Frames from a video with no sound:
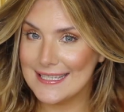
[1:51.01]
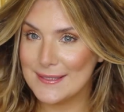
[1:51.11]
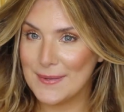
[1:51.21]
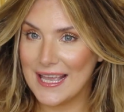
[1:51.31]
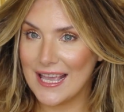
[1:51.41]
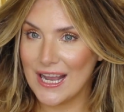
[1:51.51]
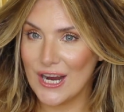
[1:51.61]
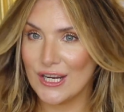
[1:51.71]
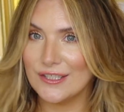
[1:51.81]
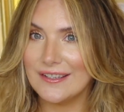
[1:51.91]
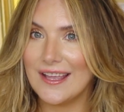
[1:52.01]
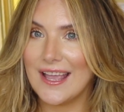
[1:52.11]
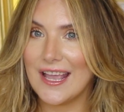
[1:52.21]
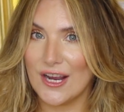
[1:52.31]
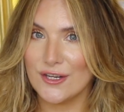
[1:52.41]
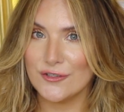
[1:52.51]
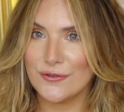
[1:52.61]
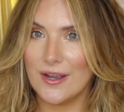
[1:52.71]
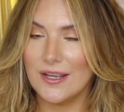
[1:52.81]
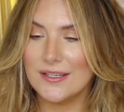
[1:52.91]
is my hair air
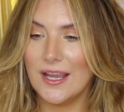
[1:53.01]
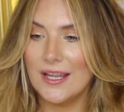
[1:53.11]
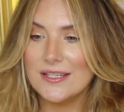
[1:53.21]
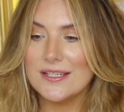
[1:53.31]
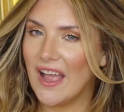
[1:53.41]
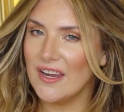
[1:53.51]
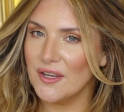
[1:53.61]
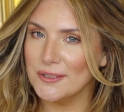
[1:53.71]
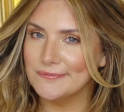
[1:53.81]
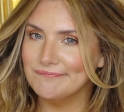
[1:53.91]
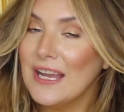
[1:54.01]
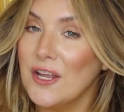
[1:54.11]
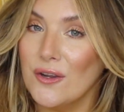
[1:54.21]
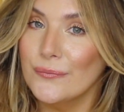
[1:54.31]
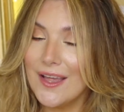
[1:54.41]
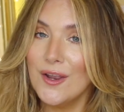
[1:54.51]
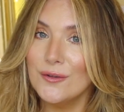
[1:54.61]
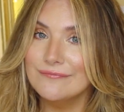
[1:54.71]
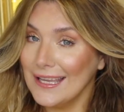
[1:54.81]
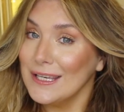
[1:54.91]
dried and I know I know, I
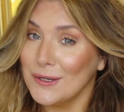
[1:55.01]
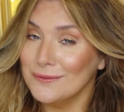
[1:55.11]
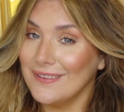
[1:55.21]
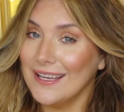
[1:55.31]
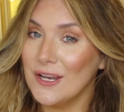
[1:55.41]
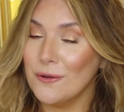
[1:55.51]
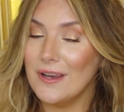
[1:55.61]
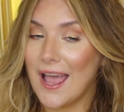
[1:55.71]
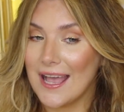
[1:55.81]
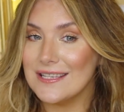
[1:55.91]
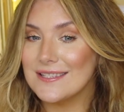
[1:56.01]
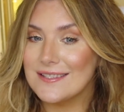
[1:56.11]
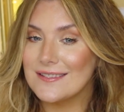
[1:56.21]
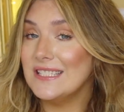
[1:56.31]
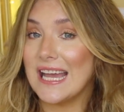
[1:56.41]
know, I know, I know it has